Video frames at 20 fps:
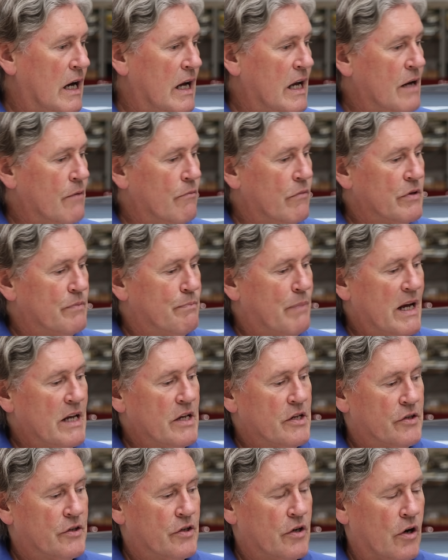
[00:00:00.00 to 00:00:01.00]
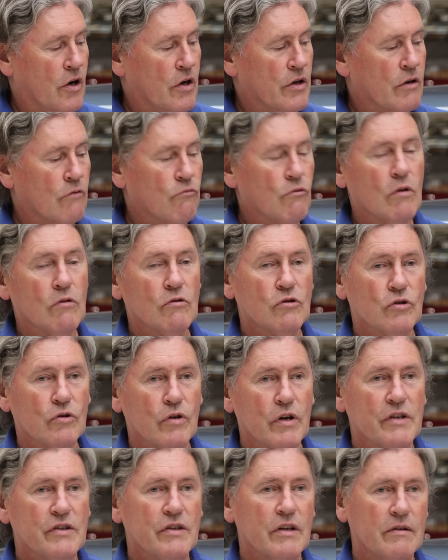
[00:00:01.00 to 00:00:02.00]
It was based on a
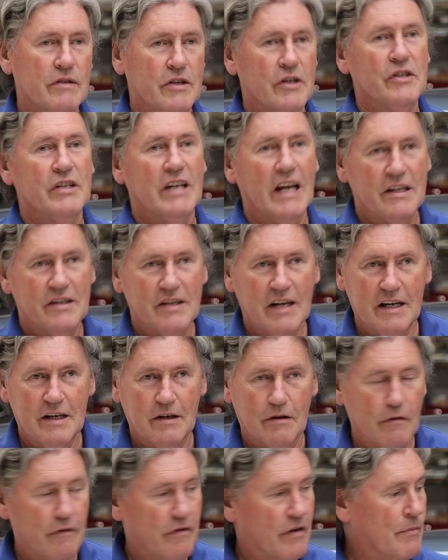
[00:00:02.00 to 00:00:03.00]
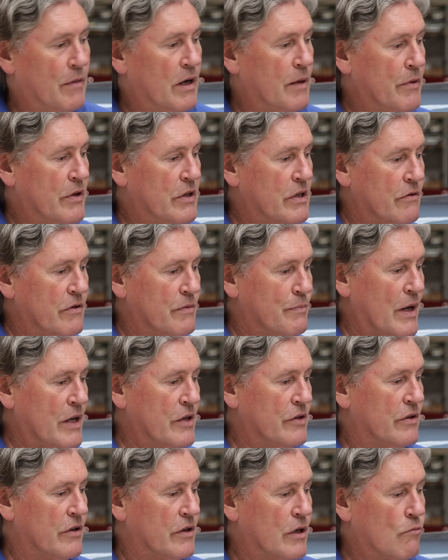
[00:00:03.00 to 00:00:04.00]
Rolls-Royce, just to get technical for a moment, it was based on